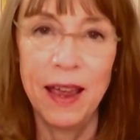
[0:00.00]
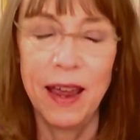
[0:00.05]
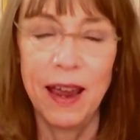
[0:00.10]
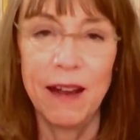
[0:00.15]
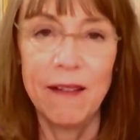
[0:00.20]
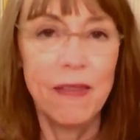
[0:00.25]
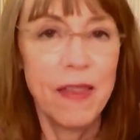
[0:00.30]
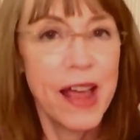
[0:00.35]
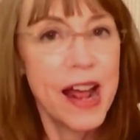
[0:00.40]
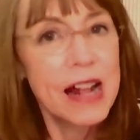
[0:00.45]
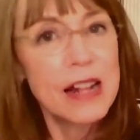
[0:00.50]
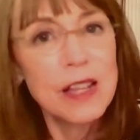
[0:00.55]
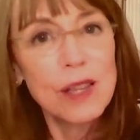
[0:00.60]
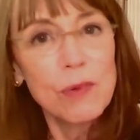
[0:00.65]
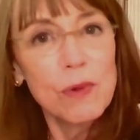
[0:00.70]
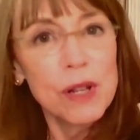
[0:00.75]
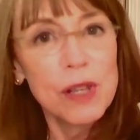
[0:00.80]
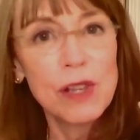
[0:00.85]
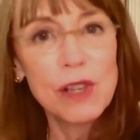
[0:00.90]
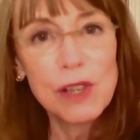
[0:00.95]
And that's
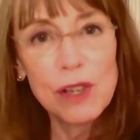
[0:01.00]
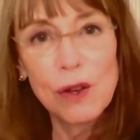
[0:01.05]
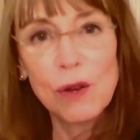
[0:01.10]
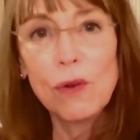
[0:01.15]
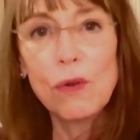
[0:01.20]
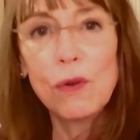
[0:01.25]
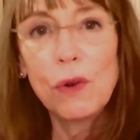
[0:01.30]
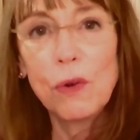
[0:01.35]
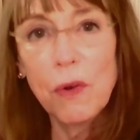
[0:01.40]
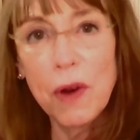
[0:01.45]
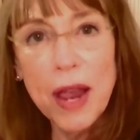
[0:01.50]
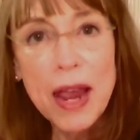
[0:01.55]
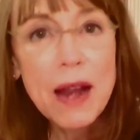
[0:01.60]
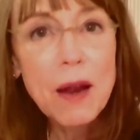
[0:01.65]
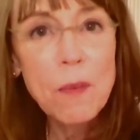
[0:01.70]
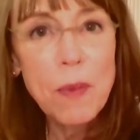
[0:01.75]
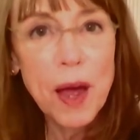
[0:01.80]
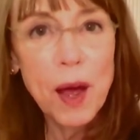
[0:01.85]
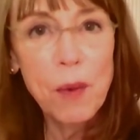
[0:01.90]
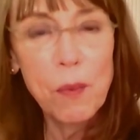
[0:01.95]
what's so great
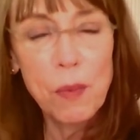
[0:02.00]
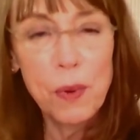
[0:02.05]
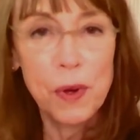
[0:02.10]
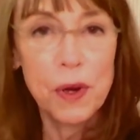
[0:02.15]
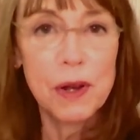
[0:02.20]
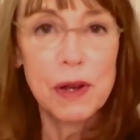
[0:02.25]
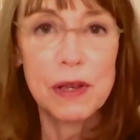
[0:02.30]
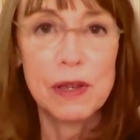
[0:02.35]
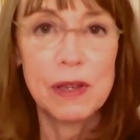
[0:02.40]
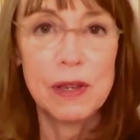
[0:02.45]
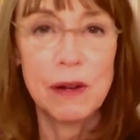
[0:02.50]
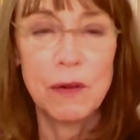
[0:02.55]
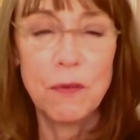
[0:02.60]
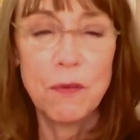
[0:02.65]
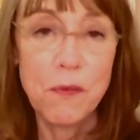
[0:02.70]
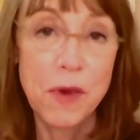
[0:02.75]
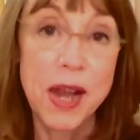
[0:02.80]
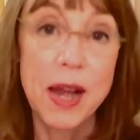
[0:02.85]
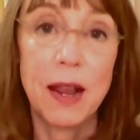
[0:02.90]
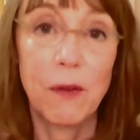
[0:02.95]
about books and
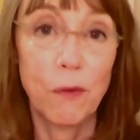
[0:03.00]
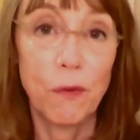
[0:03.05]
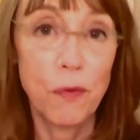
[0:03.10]
reading,